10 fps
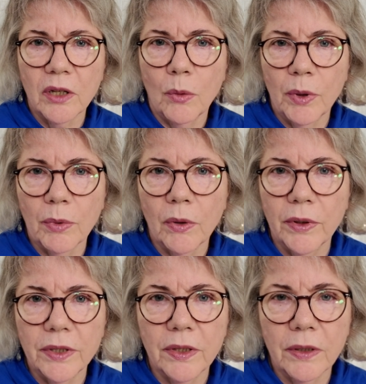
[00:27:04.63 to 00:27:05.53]
thought we were
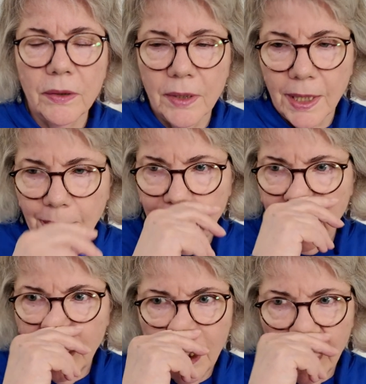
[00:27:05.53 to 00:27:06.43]
going to do.
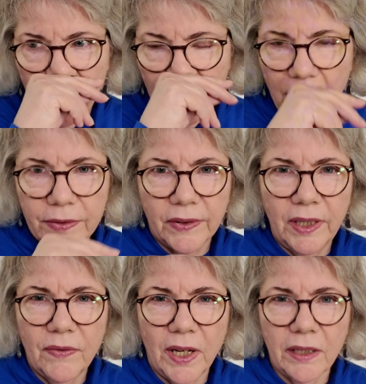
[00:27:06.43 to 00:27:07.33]
I'll
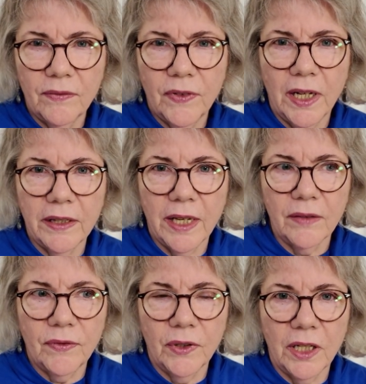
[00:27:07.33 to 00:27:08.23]
see if I can find
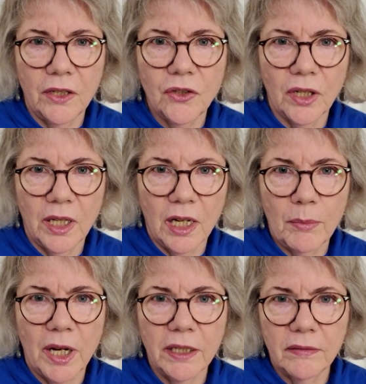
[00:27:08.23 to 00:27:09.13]
that footage, and I
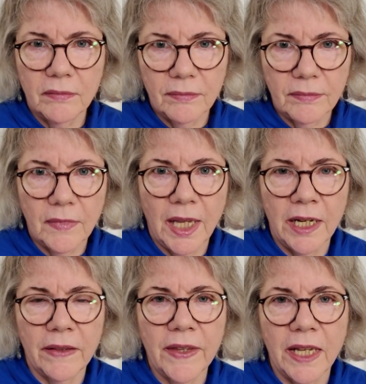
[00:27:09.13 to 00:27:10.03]
might
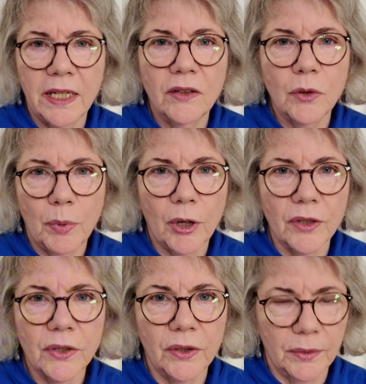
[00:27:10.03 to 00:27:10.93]
edit that into
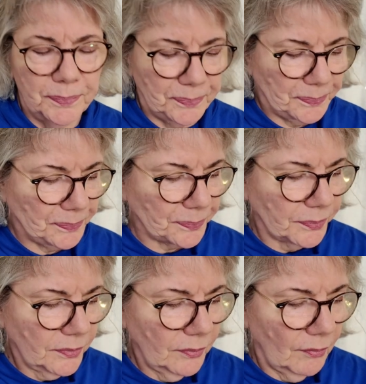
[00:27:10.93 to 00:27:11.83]
part 2.
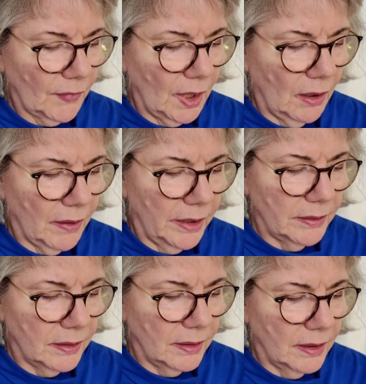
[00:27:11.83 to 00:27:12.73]
All right.
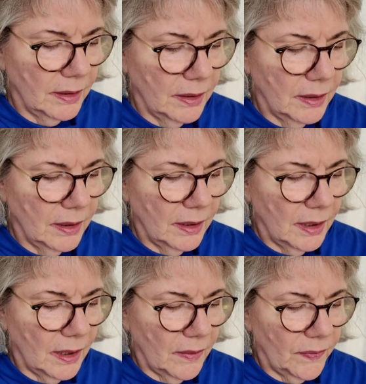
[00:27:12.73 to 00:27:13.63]

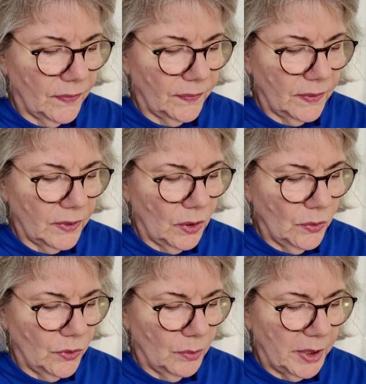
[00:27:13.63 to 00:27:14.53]
I've
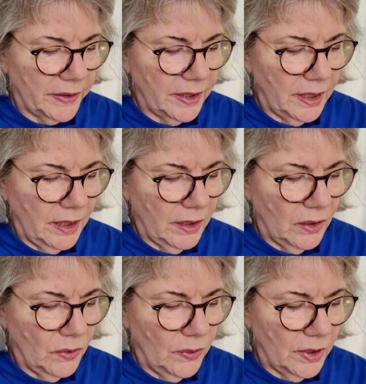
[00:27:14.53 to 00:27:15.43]
told you about the
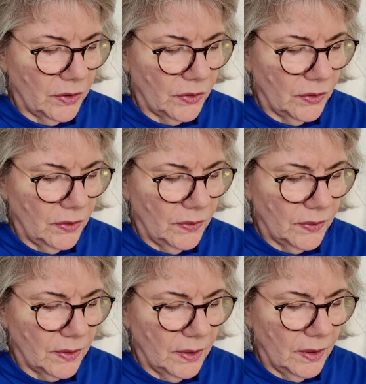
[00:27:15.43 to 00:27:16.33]
EU
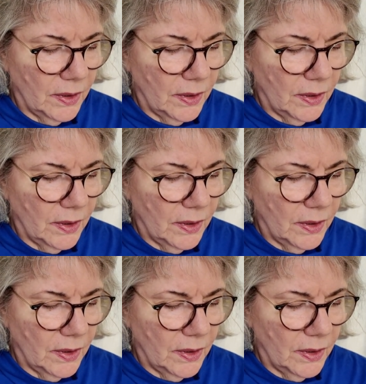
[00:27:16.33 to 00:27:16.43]
issues.